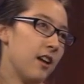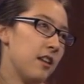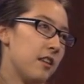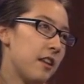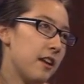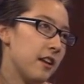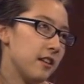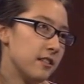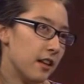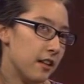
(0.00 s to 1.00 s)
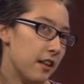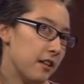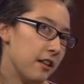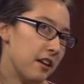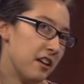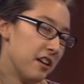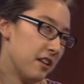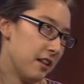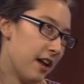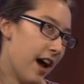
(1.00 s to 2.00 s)
they said that they
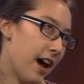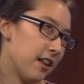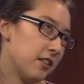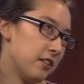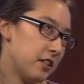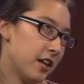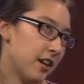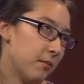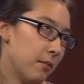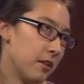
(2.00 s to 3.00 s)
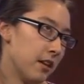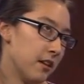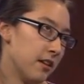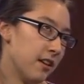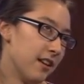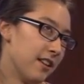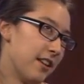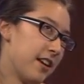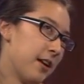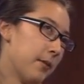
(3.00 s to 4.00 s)
had the chair, but then
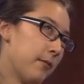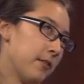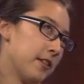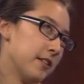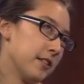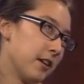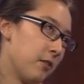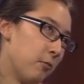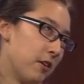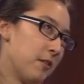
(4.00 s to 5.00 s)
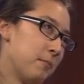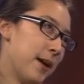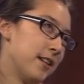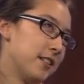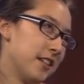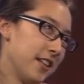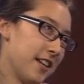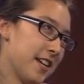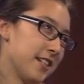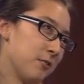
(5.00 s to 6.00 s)
they came up with this like wooden bench, and it
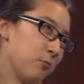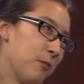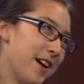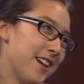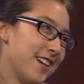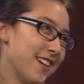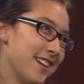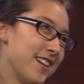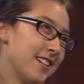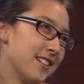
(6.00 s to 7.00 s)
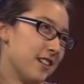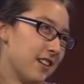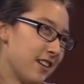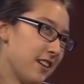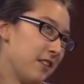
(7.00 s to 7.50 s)
like gets wet, and like it's gonna